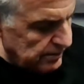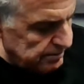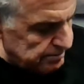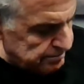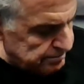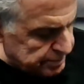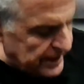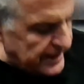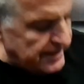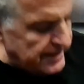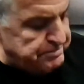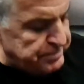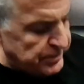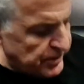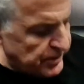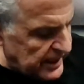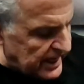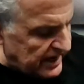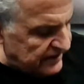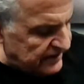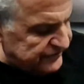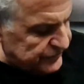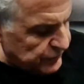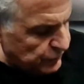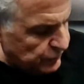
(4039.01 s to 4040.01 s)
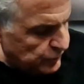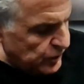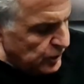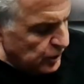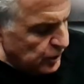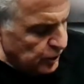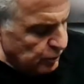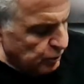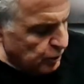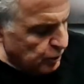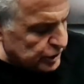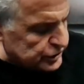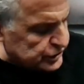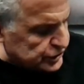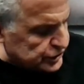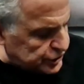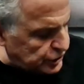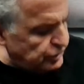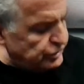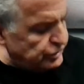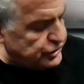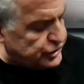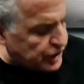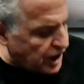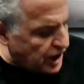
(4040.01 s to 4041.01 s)
people have to work
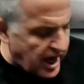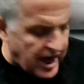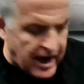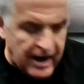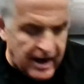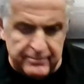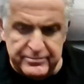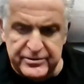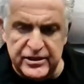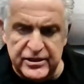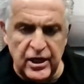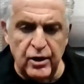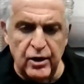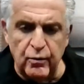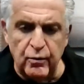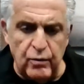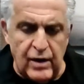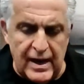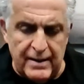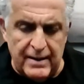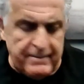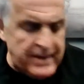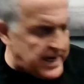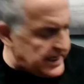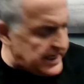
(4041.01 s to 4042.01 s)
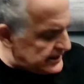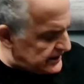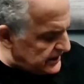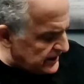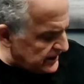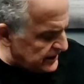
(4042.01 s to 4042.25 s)
2 jobs, while my